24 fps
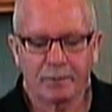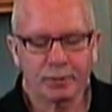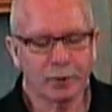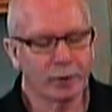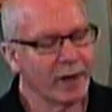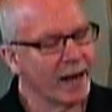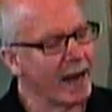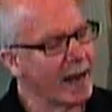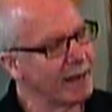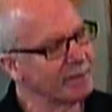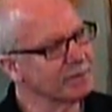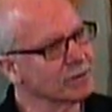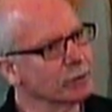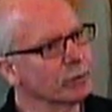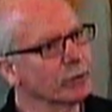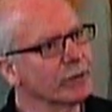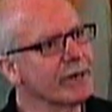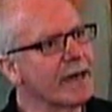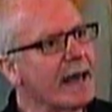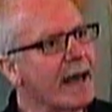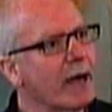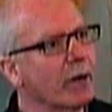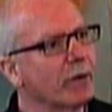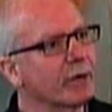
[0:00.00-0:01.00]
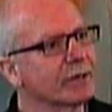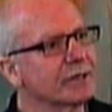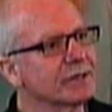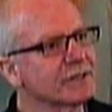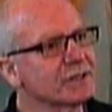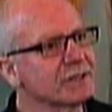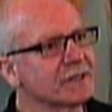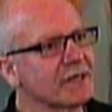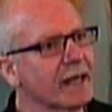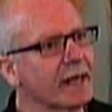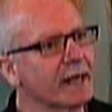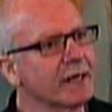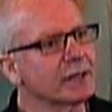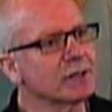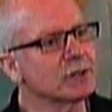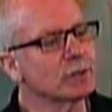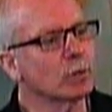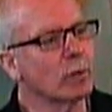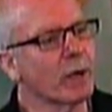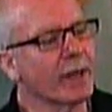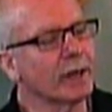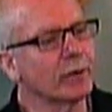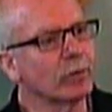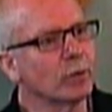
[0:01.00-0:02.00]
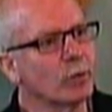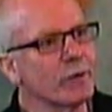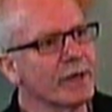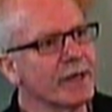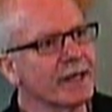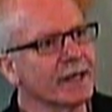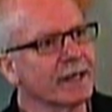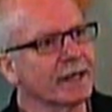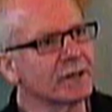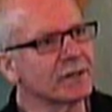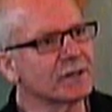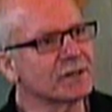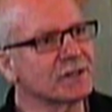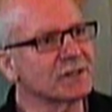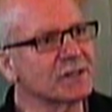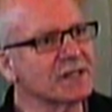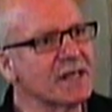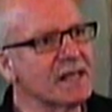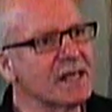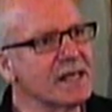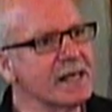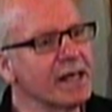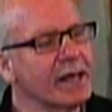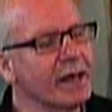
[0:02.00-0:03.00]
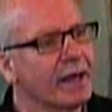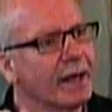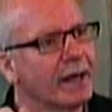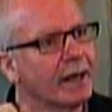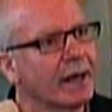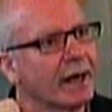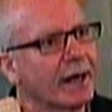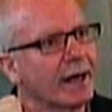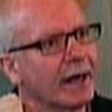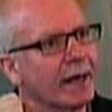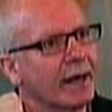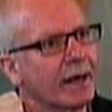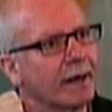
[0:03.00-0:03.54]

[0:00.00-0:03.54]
Perhaps we're now at a stage when we can see